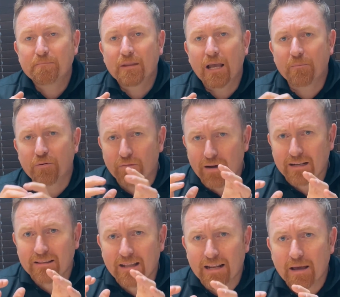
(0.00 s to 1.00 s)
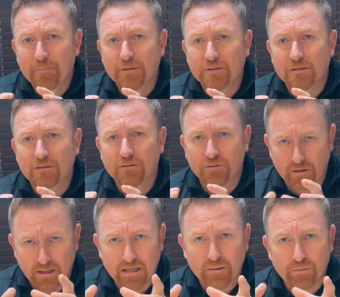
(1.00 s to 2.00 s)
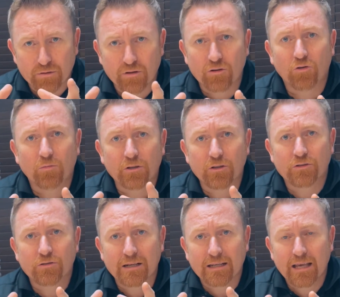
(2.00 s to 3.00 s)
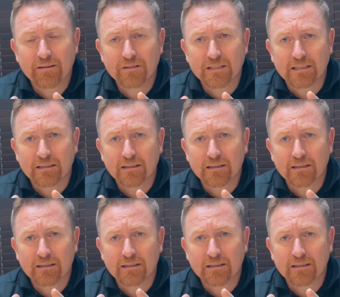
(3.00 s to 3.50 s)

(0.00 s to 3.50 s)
And provided that happens, you end up with a normal uterine cavity.